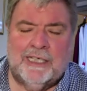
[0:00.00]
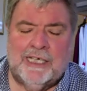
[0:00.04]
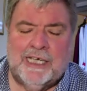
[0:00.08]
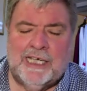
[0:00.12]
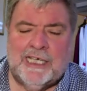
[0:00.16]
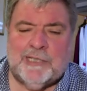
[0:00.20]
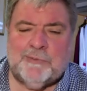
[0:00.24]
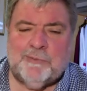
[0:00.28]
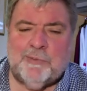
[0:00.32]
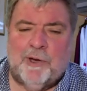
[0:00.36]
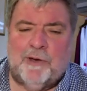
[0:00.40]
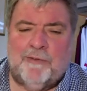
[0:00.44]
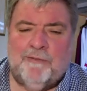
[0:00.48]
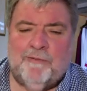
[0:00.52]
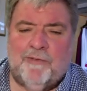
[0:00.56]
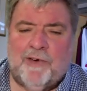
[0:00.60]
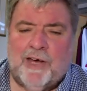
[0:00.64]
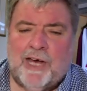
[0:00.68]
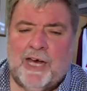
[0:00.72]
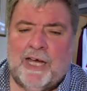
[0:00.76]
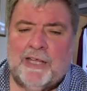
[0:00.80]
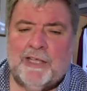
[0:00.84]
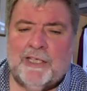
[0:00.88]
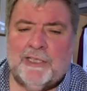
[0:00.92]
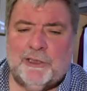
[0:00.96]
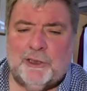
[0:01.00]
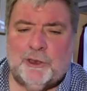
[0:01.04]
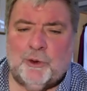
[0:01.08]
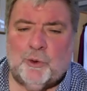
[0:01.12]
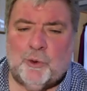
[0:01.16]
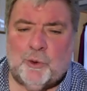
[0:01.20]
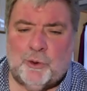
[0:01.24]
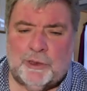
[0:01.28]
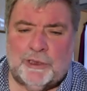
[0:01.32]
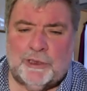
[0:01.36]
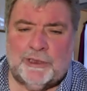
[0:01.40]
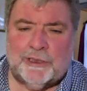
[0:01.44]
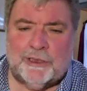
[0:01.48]
It's by far the
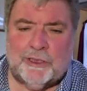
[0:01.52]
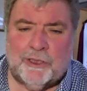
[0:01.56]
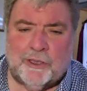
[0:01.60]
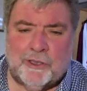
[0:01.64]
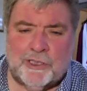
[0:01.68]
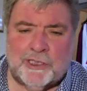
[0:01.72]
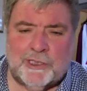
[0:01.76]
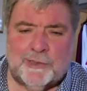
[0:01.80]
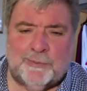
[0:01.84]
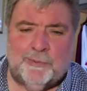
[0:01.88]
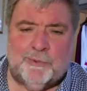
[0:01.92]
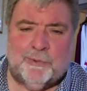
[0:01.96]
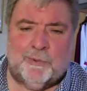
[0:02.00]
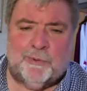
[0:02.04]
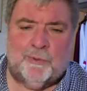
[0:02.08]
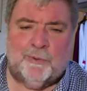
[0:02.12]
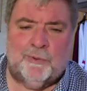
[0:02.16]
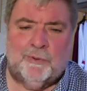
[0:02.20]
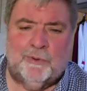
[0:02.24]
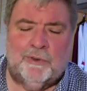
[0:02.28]
shortest Gospel.